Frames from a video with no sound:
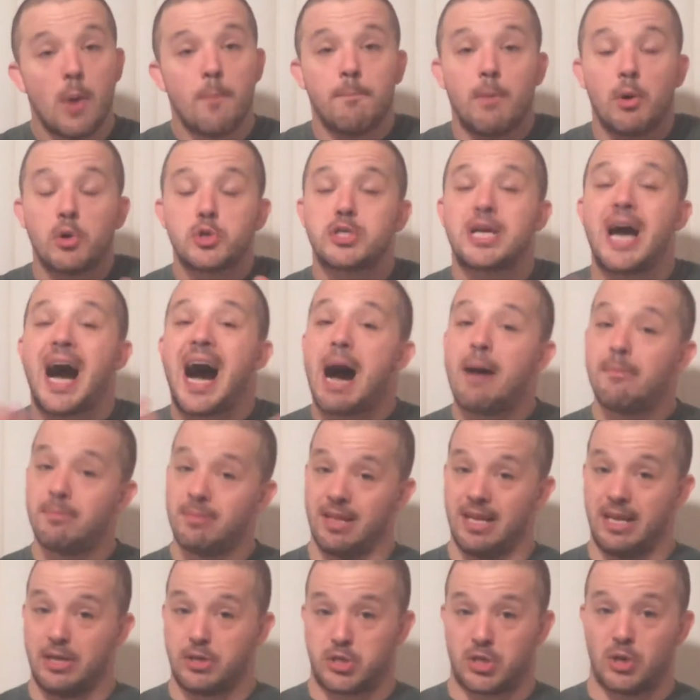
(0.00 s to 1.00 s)
most
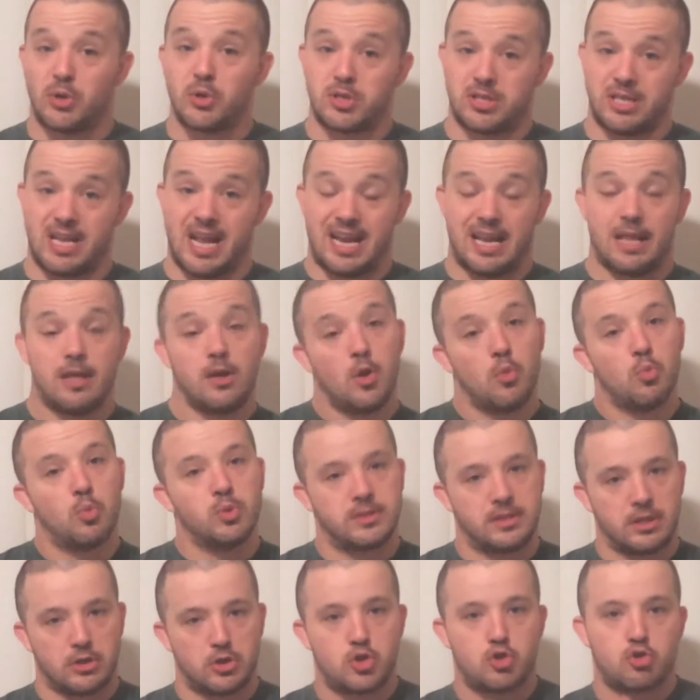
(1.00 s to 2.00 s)
commonly associated
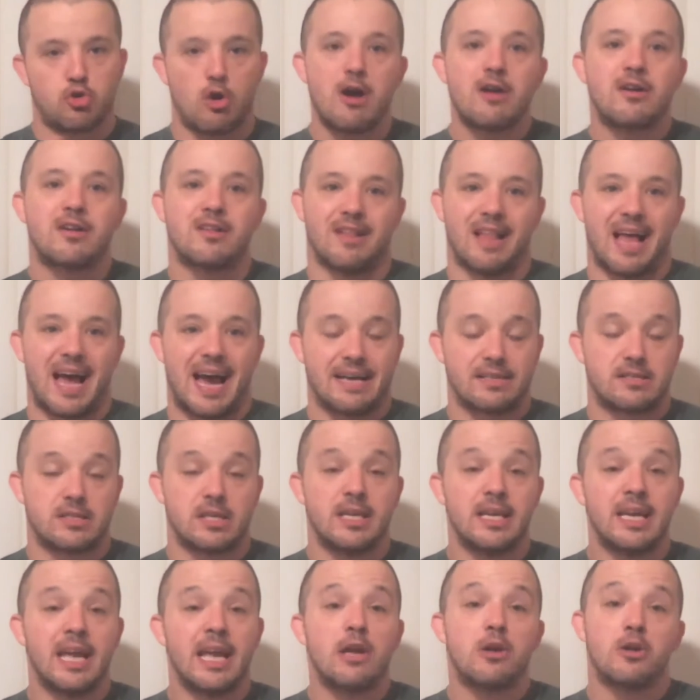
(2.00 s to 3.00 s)
with the drug
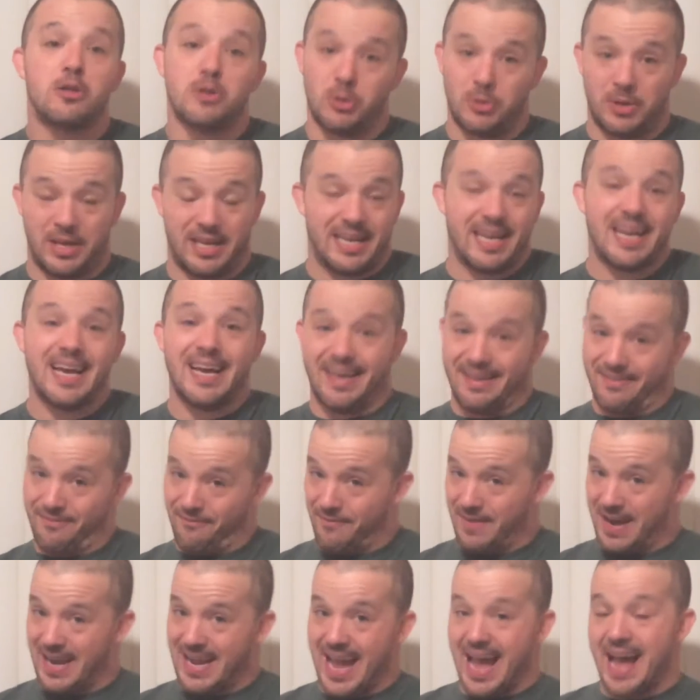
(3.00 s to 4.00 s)
class, including
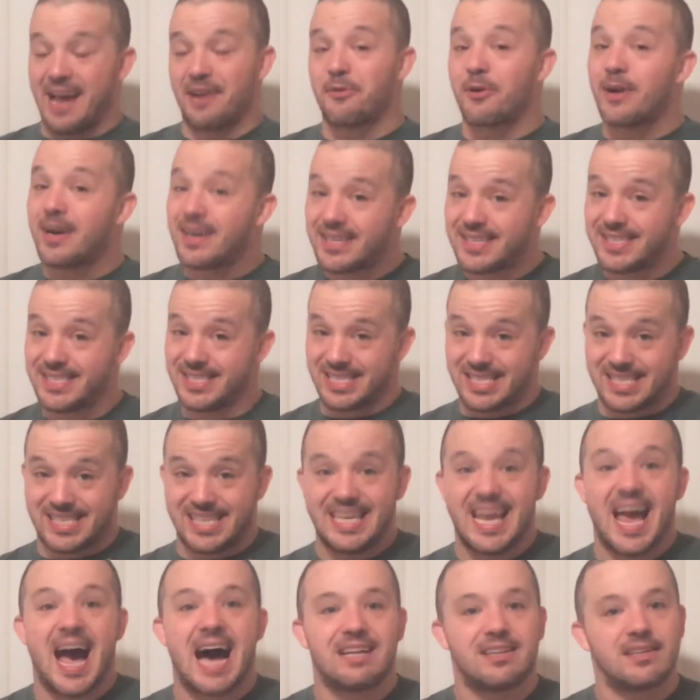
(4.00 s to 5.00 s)
Viagra,
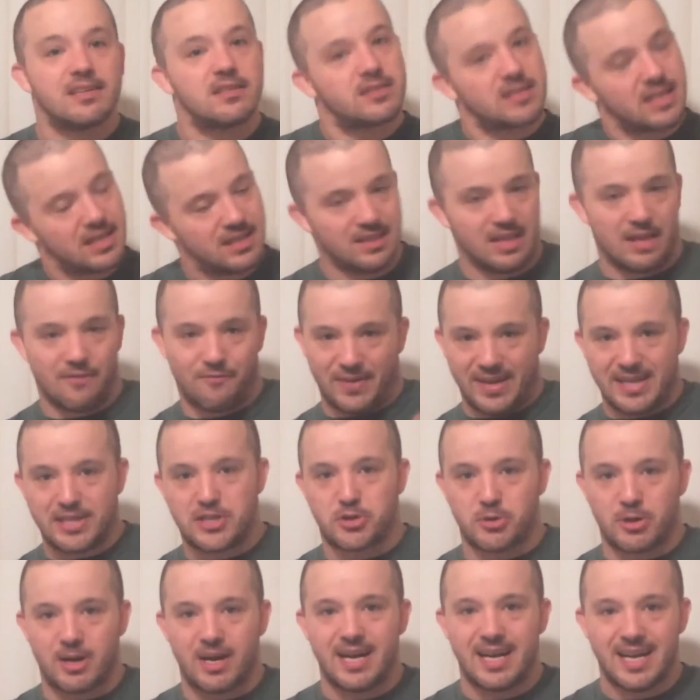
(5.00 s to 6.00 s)
Cialis,
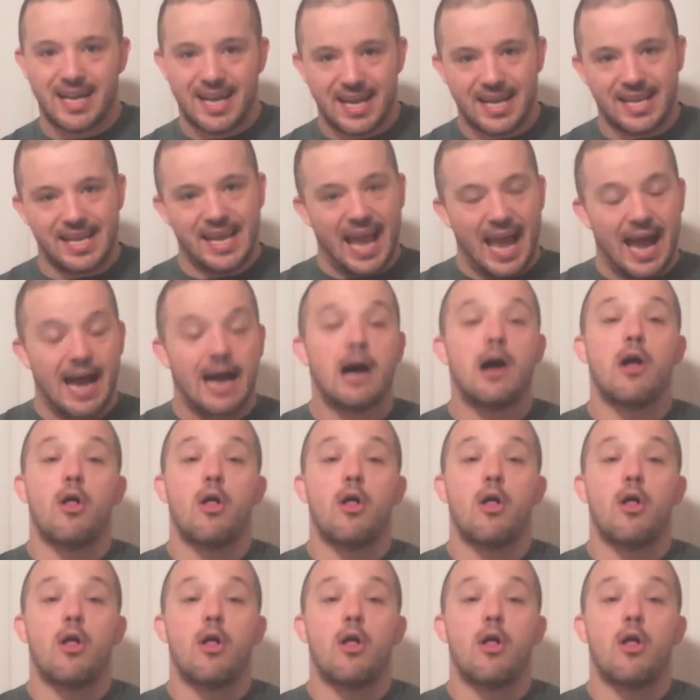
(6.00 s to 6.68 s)
Levitra, yeah,